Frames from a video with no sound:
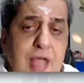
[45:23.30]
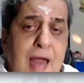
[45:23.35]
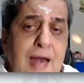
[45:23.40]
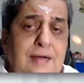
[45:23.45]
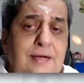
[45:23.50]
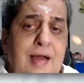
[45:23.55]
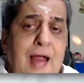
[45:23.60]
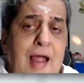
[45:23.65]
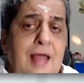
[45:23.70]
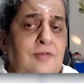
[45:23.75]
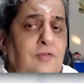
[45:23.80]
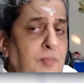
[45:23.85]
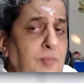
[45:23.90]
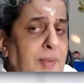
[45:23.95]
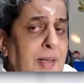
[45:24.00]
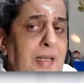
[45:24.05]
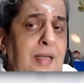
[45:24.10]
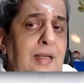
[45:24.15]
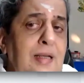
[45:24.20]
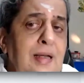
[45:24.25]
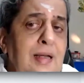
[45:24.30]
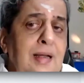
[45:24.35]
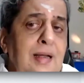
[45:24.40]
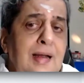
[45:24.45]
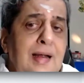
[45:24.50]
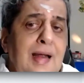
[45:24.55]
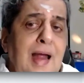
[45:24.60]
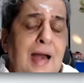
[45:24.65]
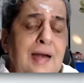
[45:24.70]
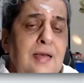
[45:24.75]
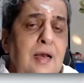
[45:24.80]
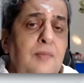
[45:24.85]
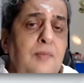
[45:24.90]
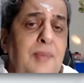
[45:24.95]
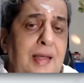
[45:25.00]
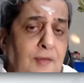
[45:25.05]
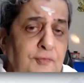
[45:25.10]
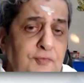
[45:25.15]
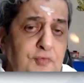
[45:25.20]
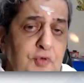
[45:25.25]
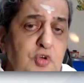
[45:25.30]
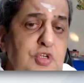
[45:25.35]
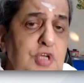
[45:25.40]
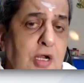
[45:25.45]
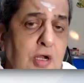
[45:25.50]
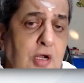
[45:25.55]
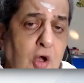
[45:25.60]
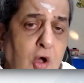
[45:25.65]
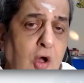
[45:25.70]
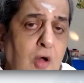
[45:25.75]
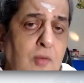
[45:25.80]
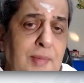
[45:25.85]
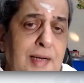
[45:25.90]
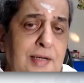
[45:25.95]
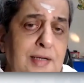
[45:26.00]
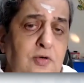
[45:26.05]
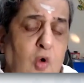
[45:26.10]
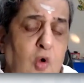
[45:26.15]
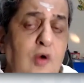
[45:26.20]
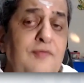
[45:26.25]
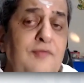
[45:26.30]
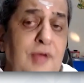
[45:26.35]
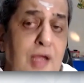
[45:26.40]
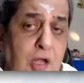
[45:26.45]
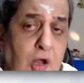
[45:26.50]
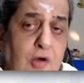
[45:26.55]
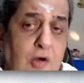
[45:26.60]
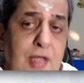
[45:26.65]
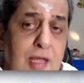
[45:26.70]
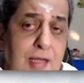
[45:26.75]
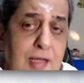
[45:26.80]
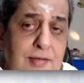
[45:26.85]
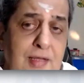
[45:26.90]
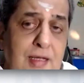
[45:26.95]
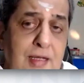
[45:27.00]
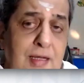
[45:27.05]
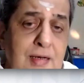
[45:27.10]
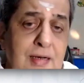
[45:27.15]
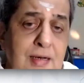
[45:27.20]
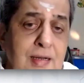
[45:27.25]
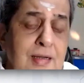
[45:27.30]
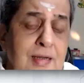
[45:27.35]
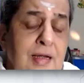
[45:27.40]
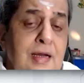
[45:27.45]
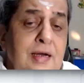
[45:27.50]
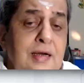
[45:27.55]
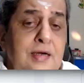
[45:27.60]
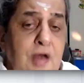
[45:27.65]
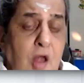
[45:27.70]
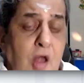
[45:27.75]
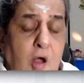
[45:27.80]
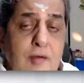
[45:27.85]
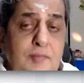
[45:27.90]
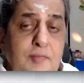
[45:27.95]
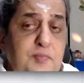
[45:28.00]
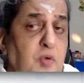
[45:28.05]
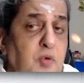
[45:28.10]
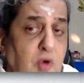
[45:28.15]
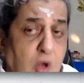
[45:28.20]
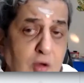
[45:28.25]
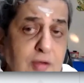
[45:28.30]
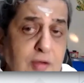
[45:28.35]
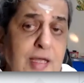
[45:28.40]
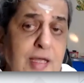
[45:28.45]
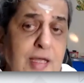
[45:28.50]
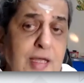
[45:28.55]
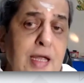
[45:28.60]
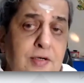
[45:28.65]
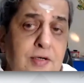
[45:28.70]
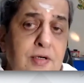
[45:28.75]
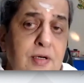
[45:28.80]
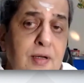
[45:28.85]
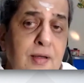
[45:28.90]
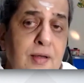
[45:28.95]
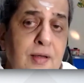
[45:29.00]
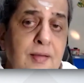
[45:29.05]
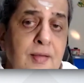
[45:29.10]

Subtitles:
that has to be handled by a future government, one way or the other, not prolonging it.